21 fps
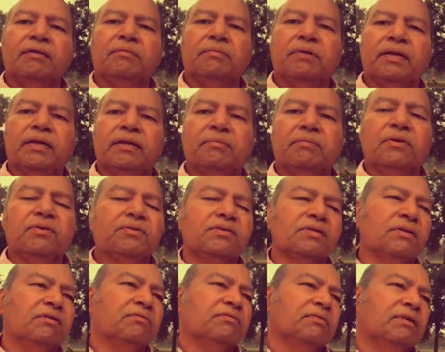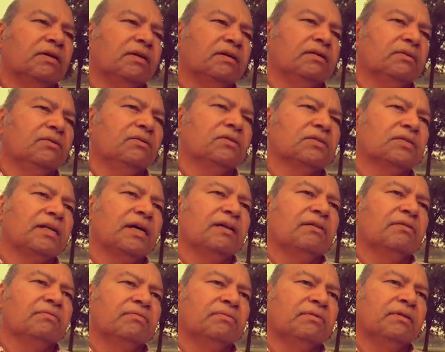being abusive, those kind
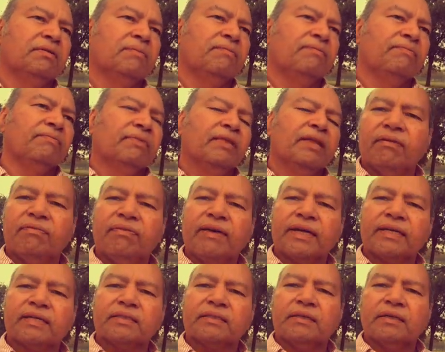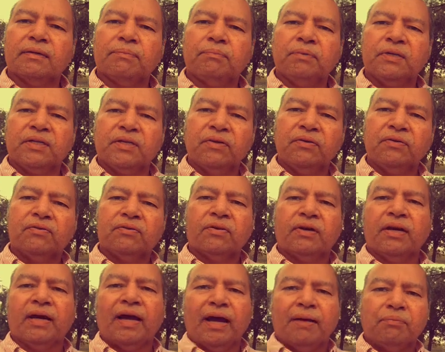of affects the
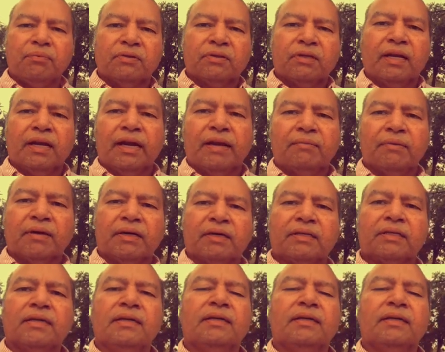pituitary hypothalamic